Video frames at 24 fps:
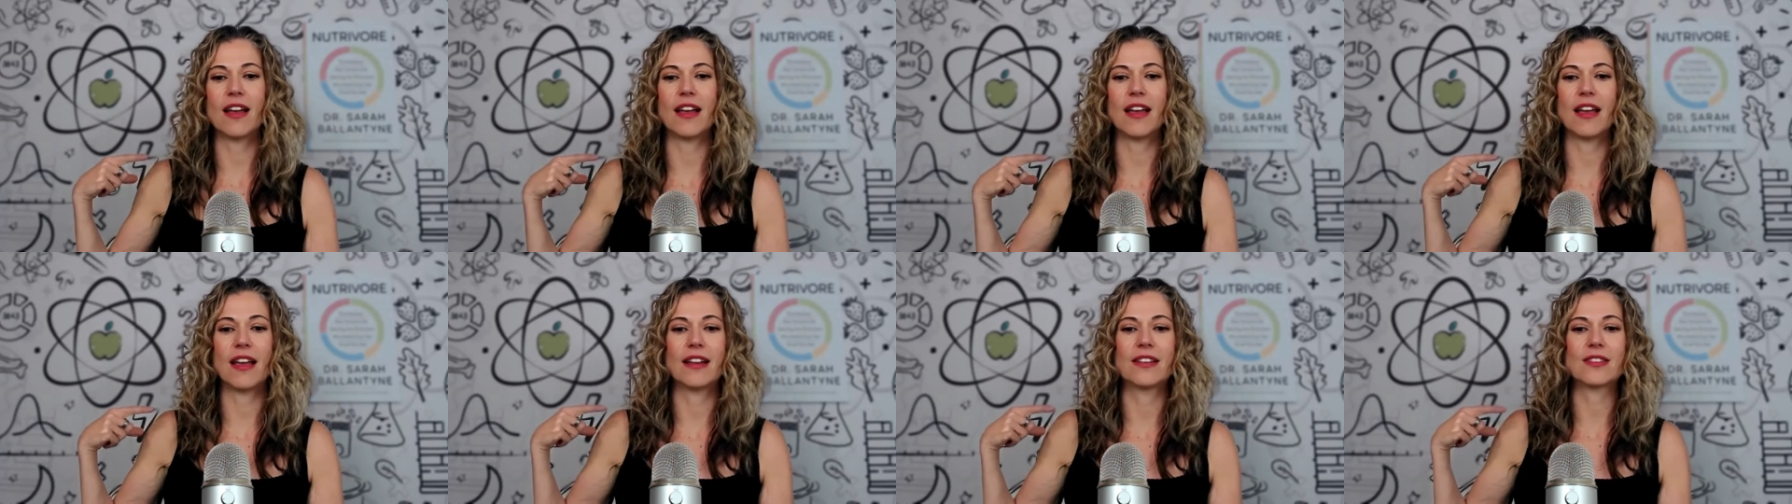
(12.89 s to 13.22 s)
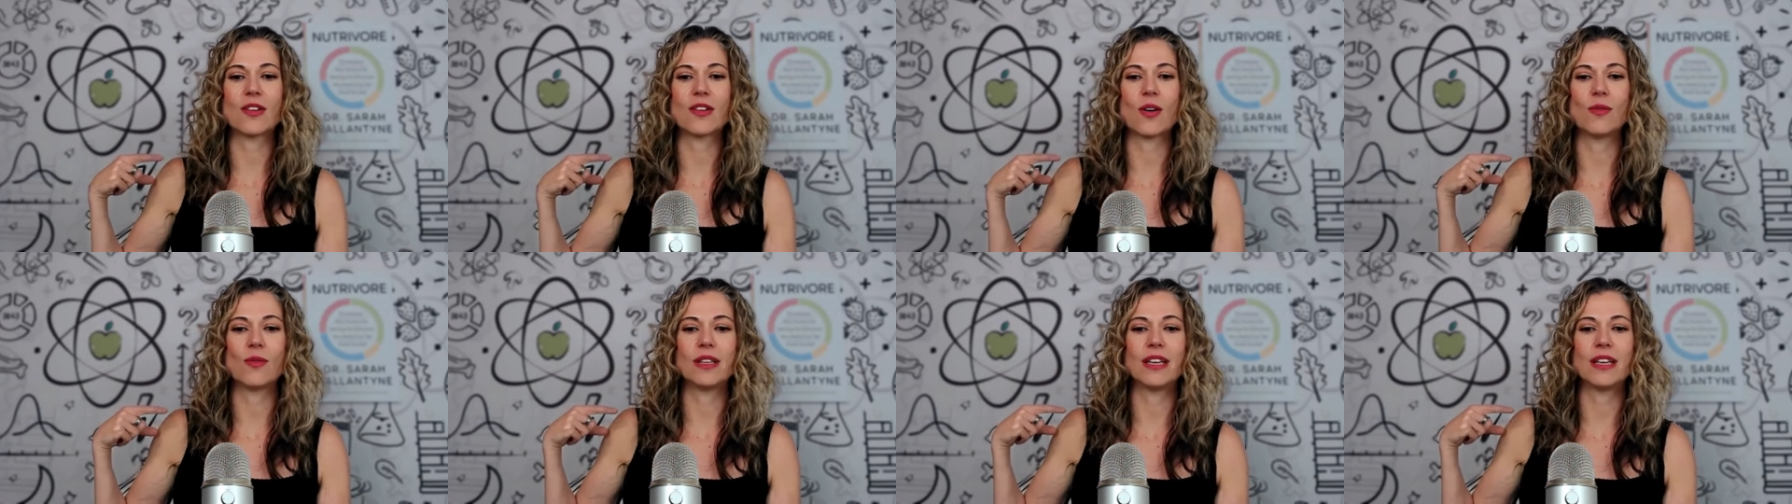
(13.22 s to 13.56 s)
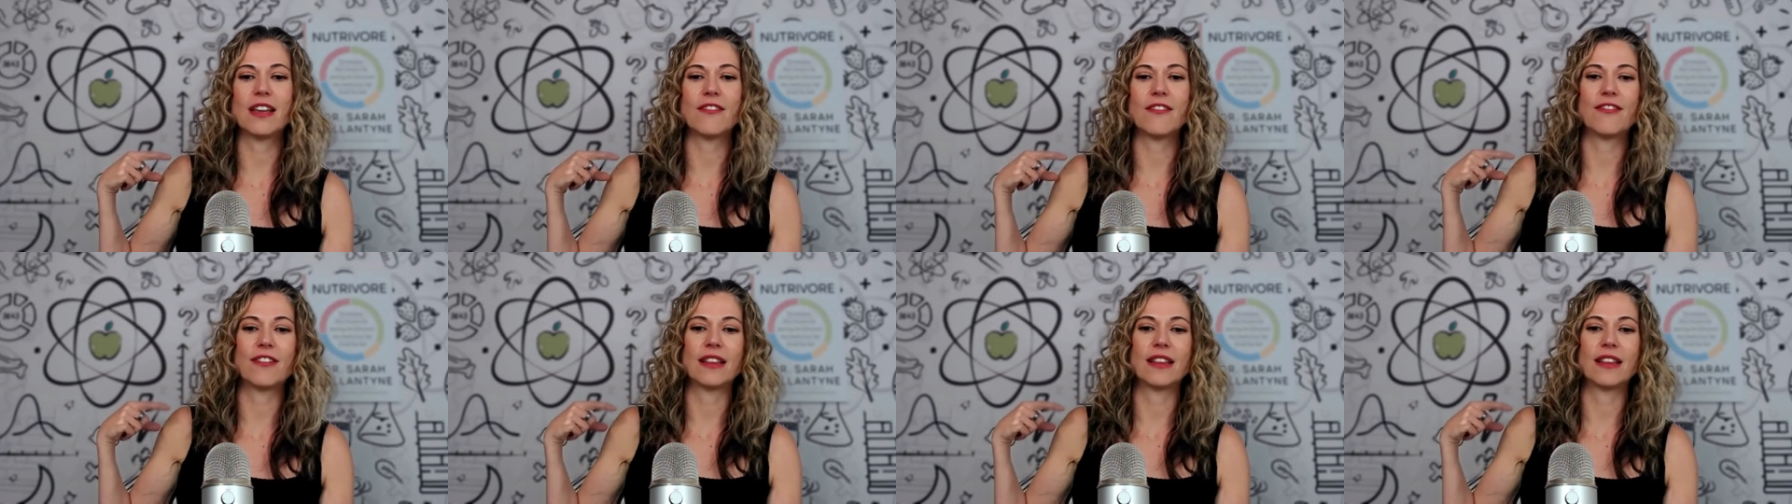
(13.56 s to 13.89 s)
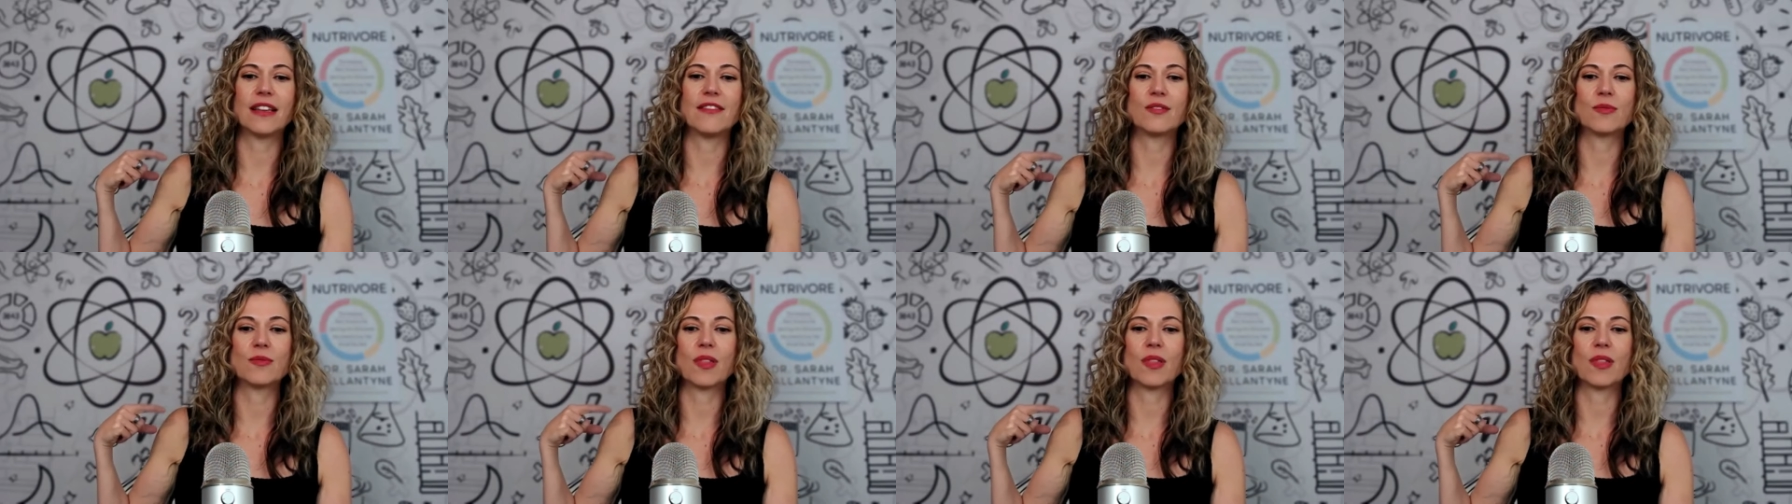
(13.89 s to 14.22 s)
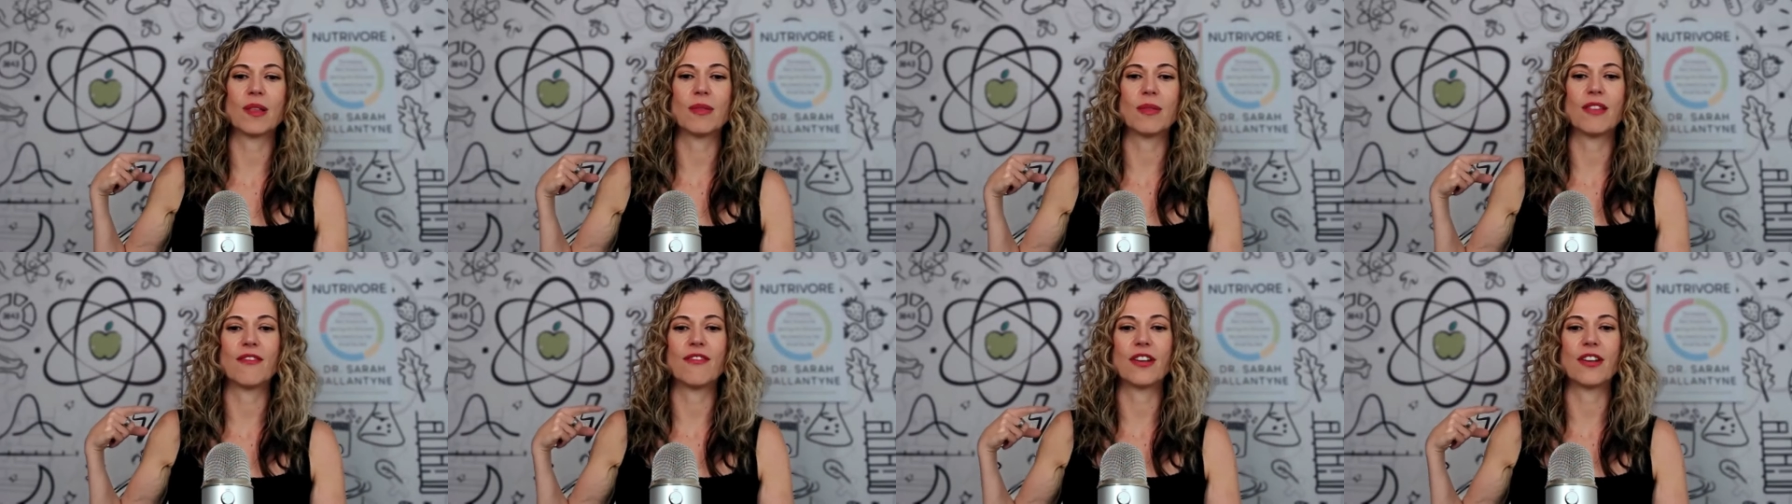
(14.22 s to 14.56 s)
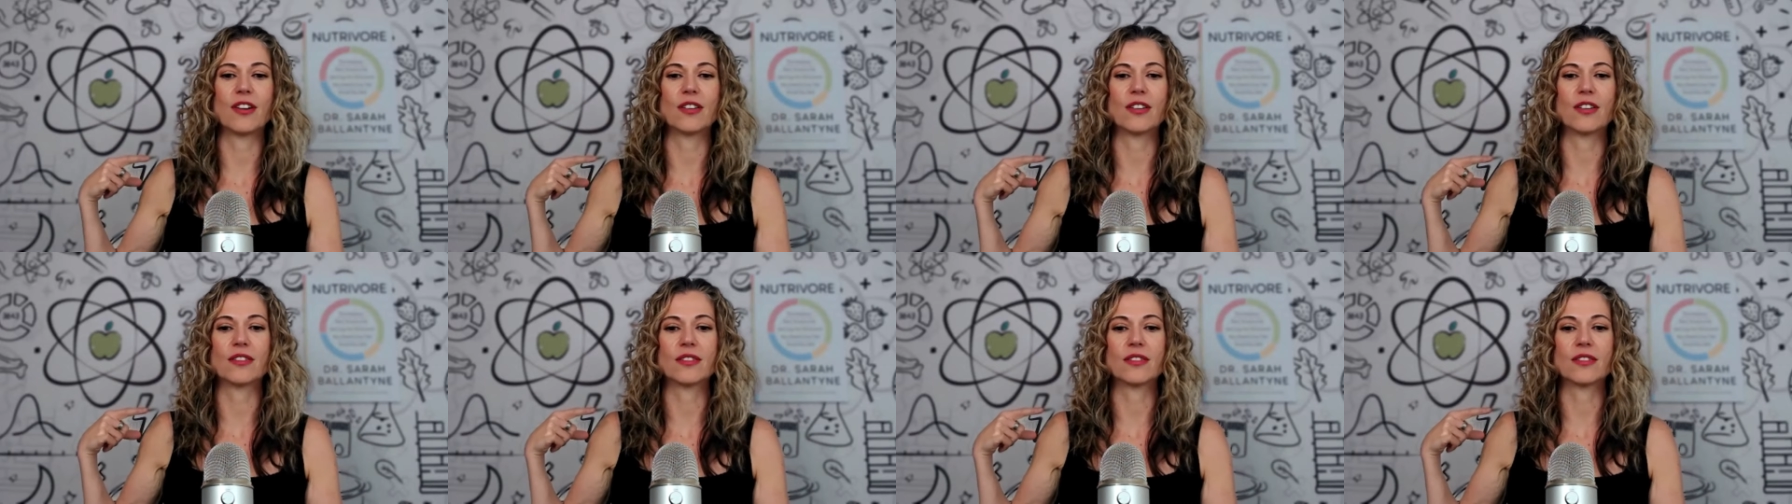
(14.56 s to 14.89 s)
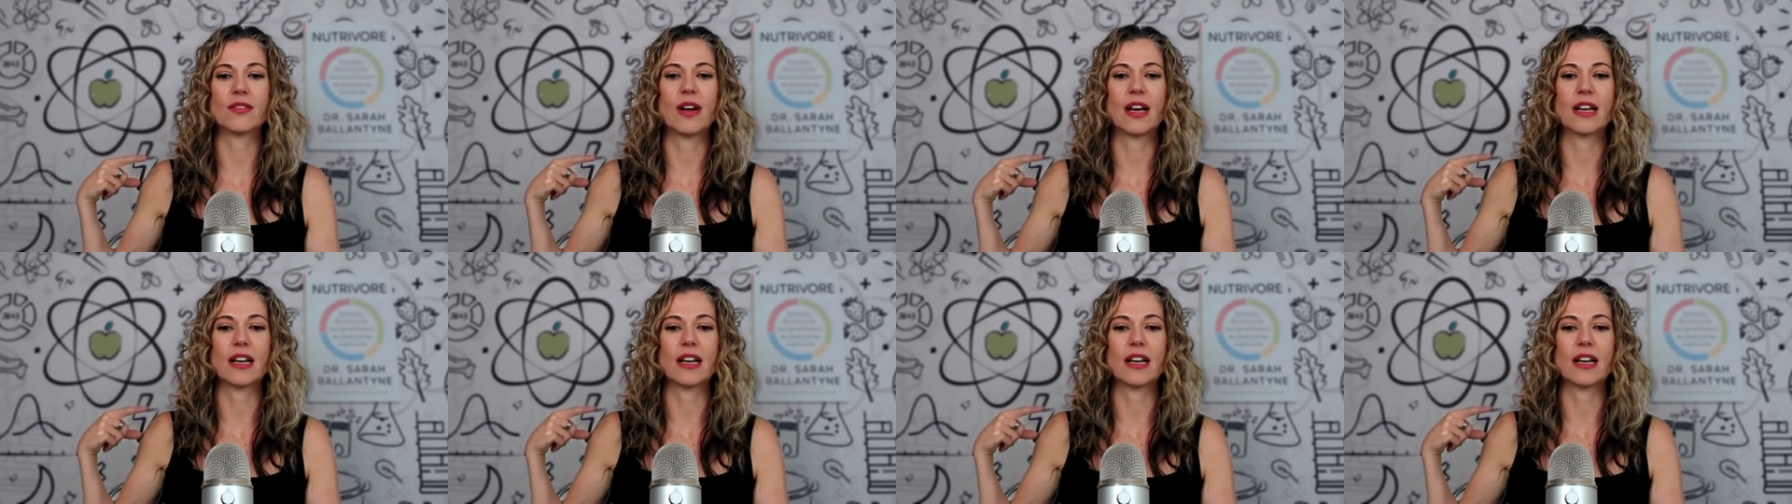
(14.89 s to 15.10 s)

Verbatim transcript: it's only if it lives within the fingers, so